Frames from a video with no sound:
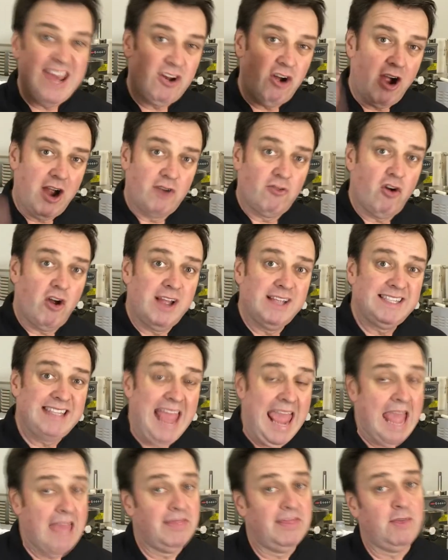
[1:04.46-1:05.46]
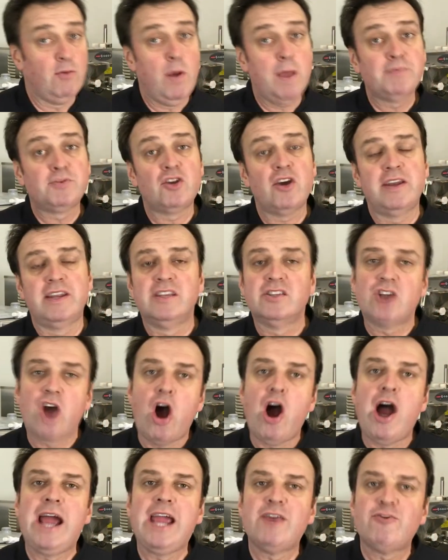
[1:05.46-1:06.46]
at iRice, and the website is
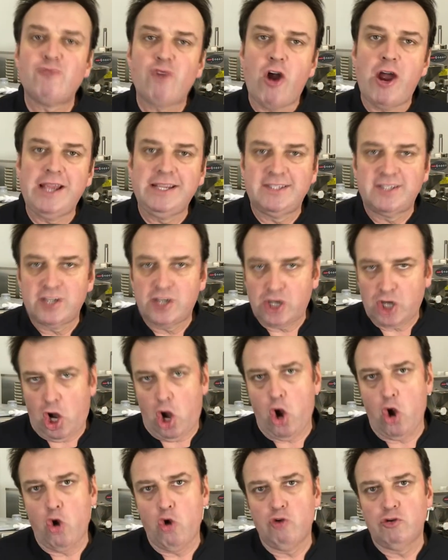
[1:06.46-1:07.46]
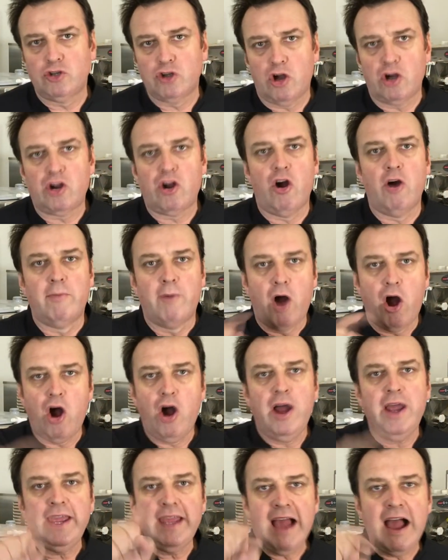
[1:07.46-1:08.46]
iriceco.com,
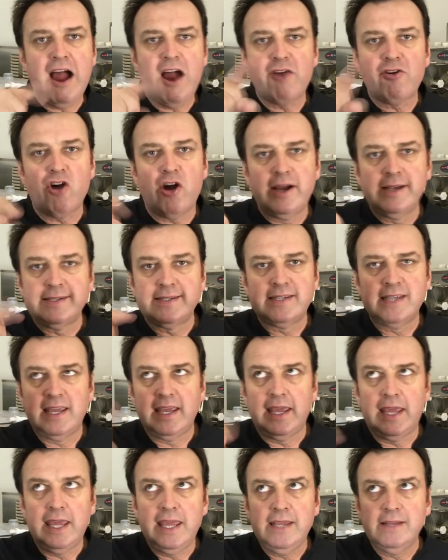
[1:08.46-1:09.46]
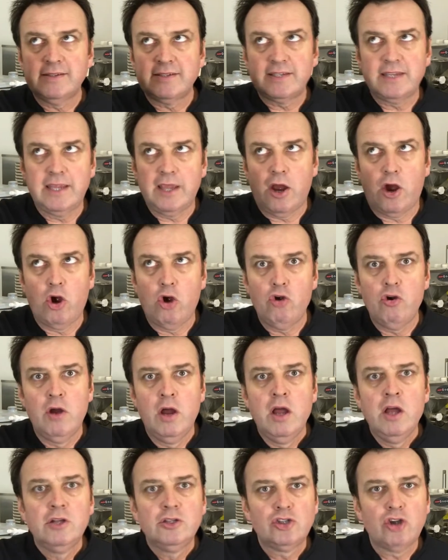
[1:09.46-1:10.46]

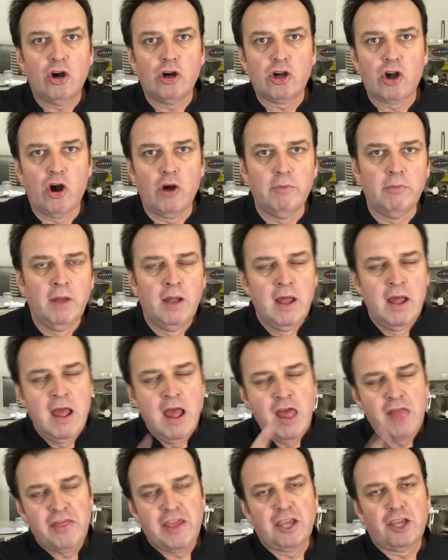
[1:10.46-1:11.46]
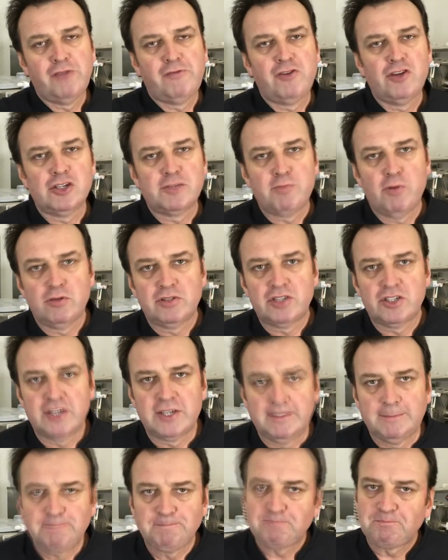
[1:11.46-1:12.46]
iriceco.com. Thank you for your
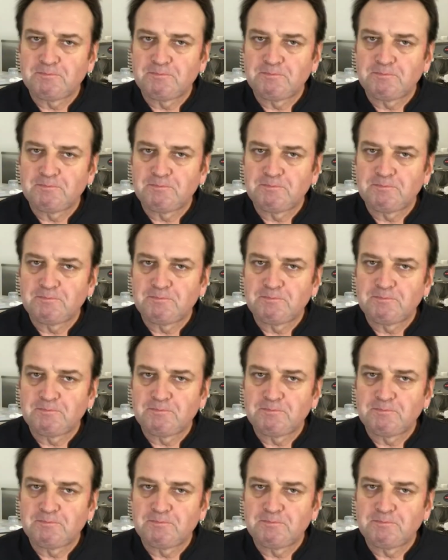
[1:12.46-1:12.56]
sponsorship.